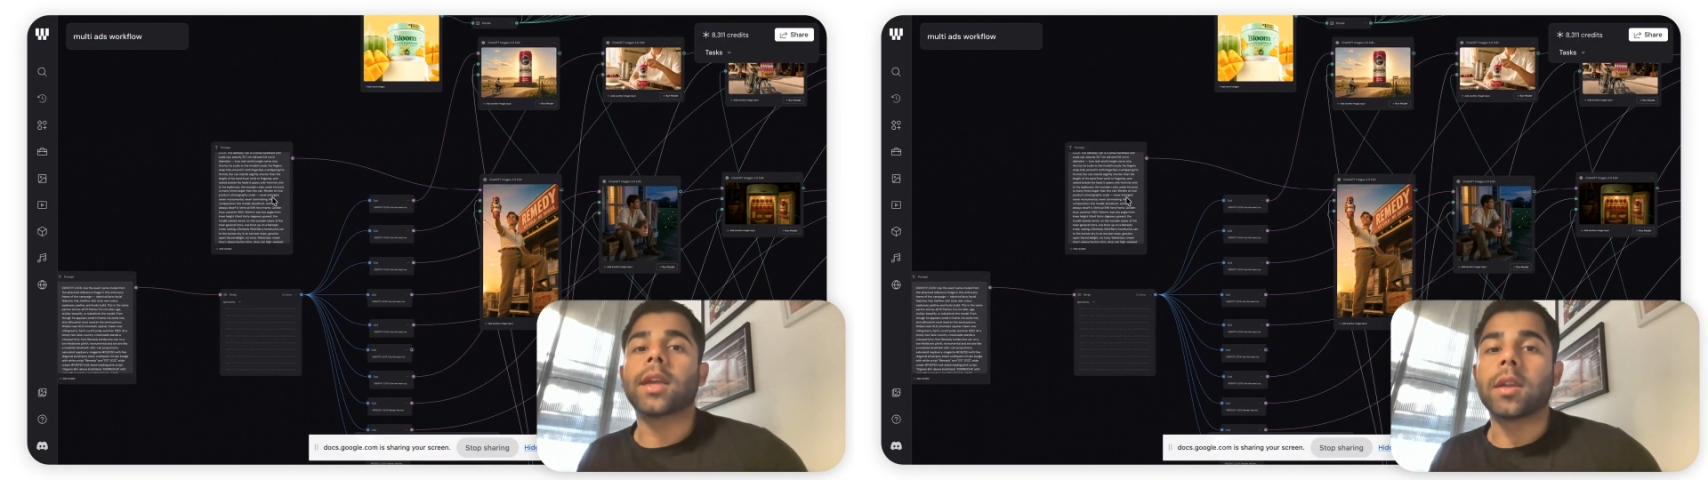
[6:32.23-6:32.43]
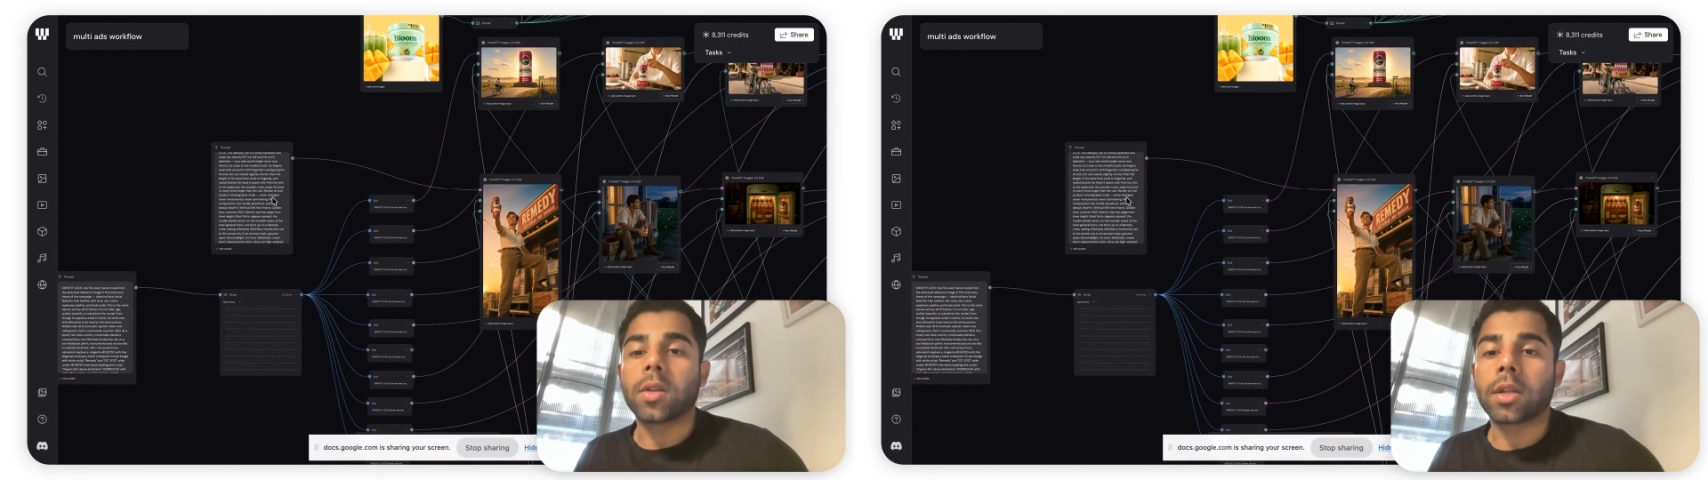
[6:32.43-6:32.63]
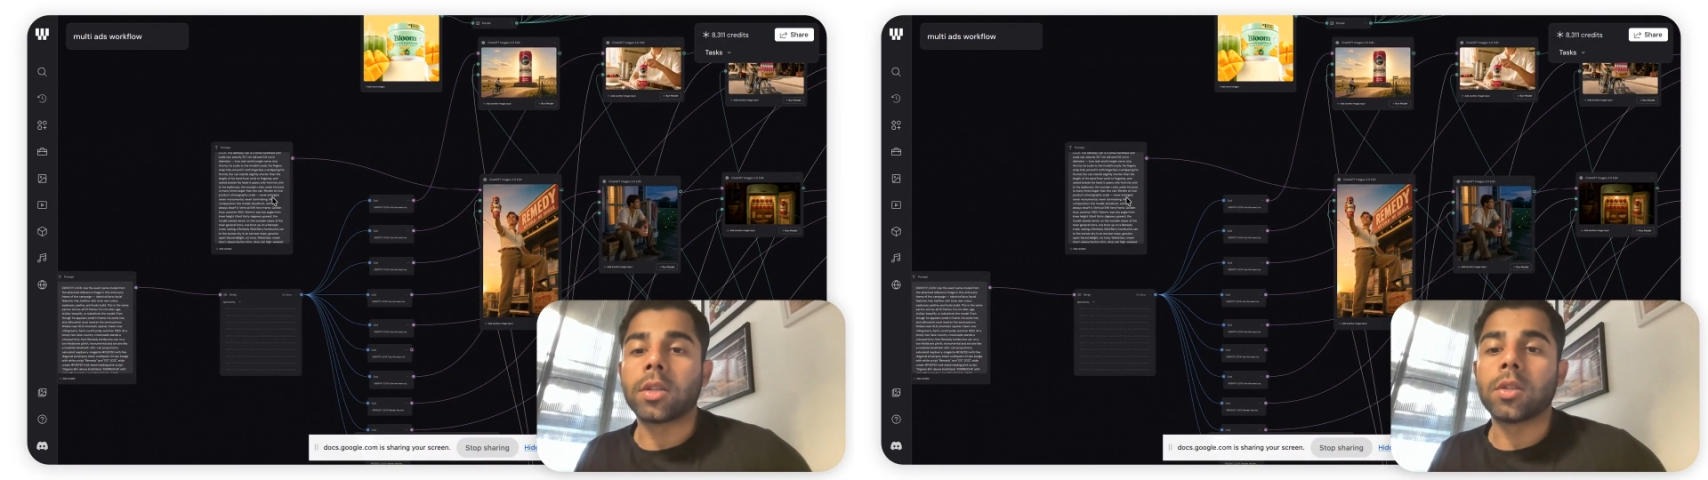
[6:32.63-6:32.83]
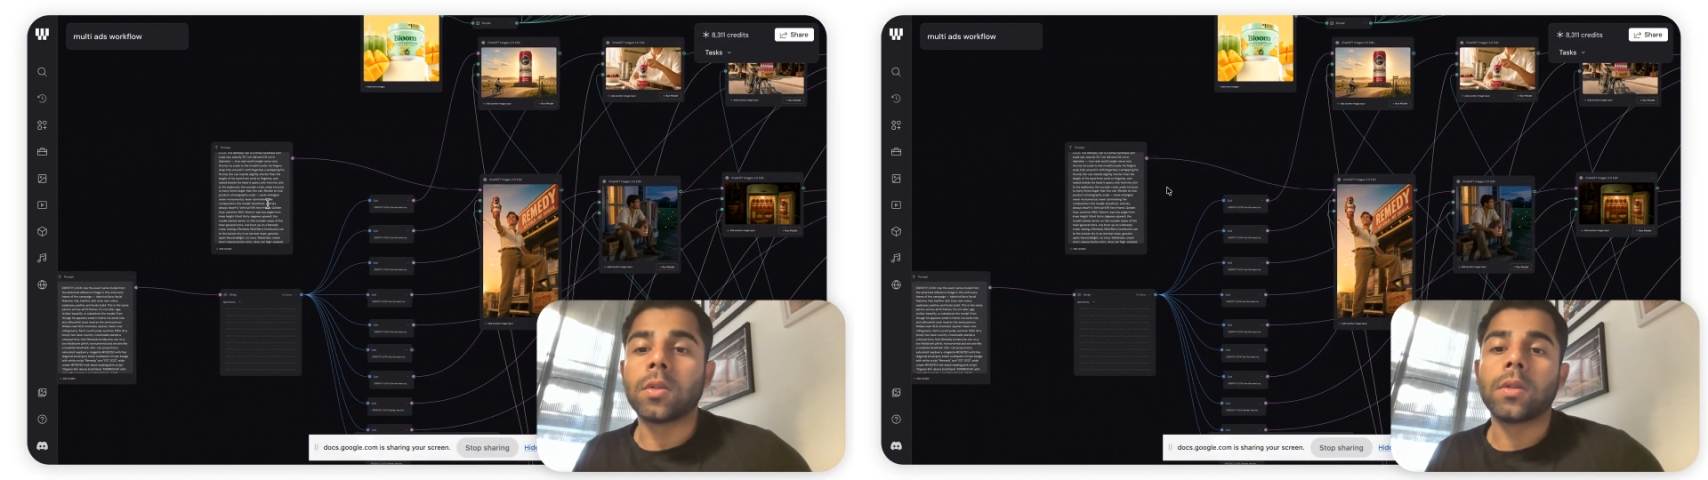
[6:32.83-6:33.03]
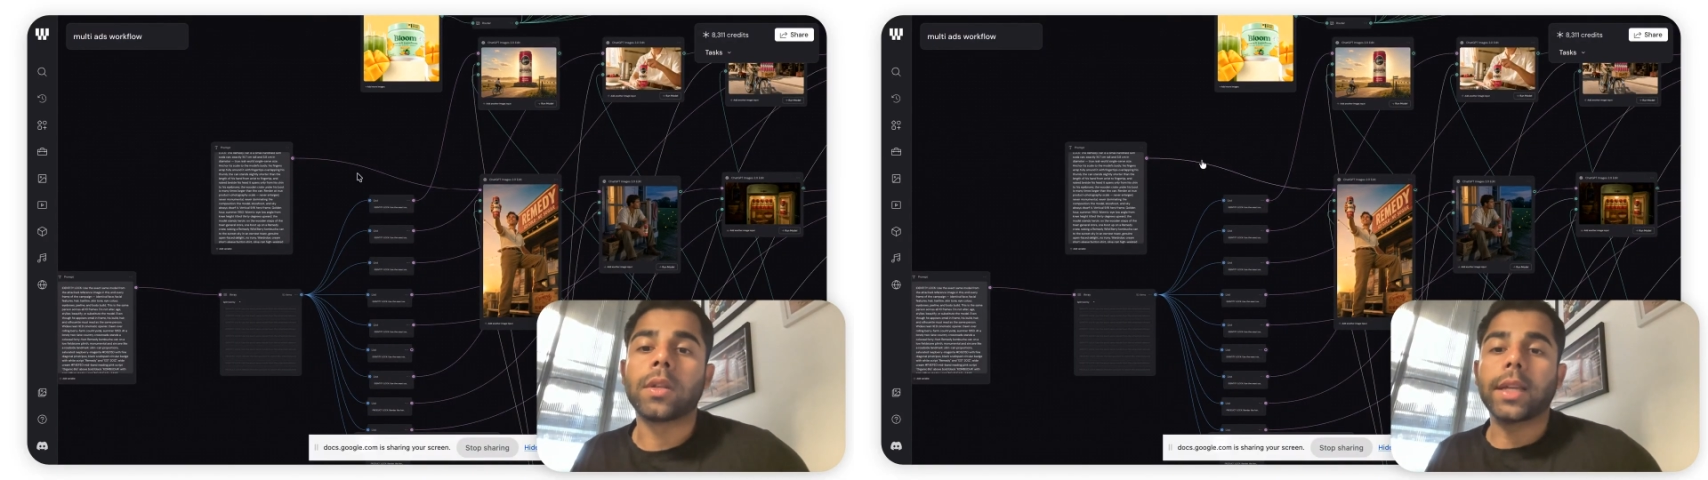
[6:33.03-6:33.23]
that you're going to
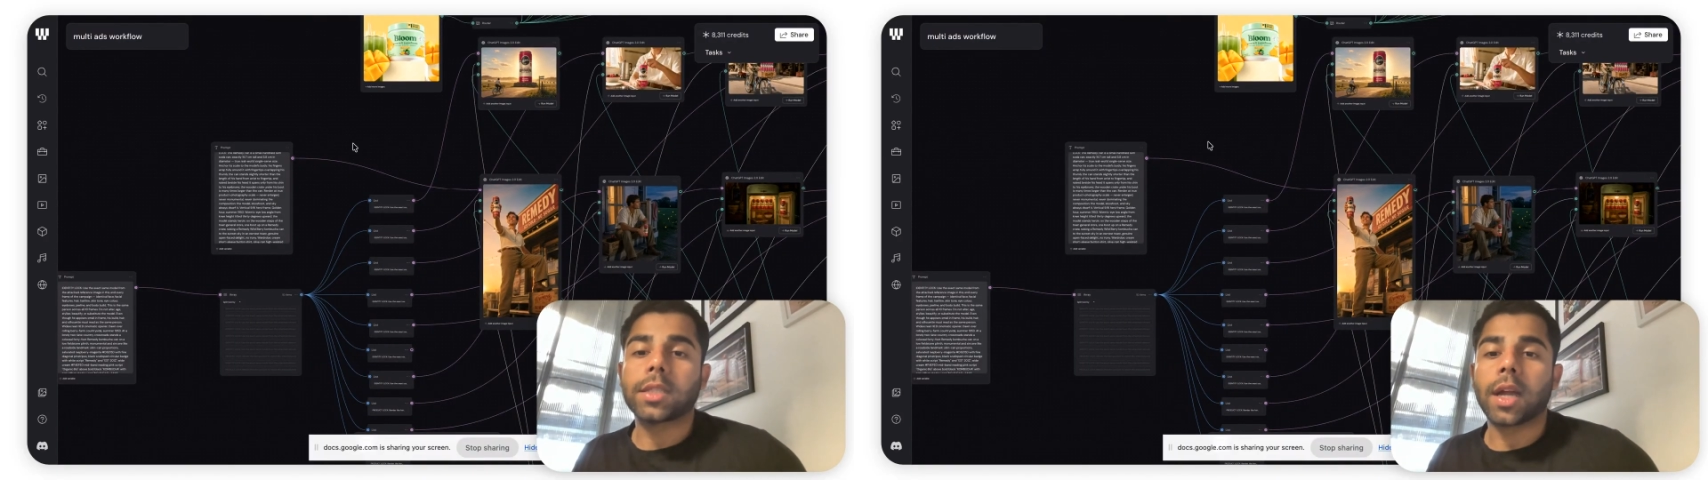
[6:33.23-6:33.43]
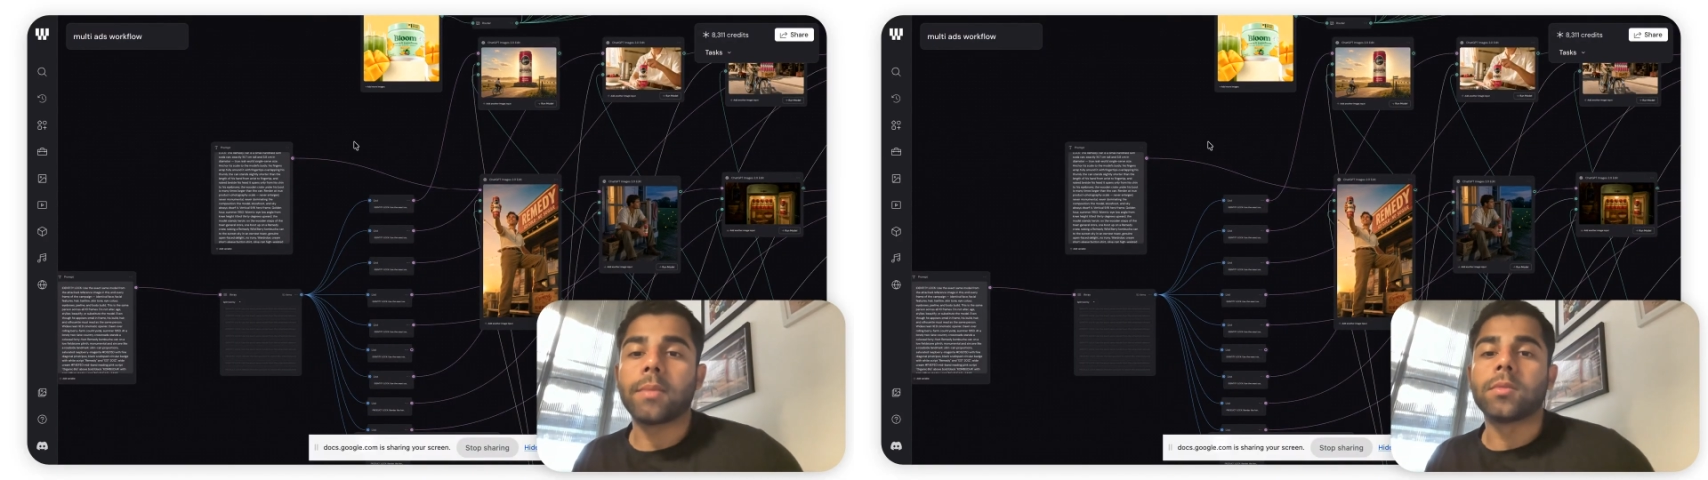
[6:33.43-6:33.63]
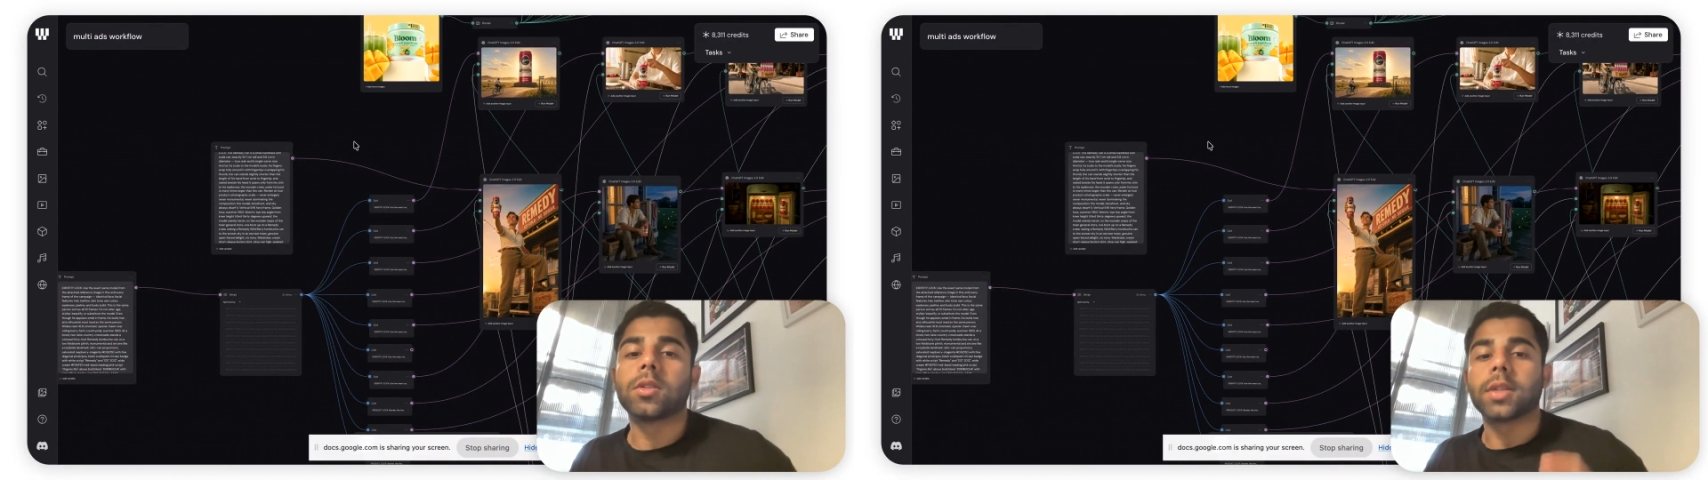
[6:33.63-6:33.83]
do next time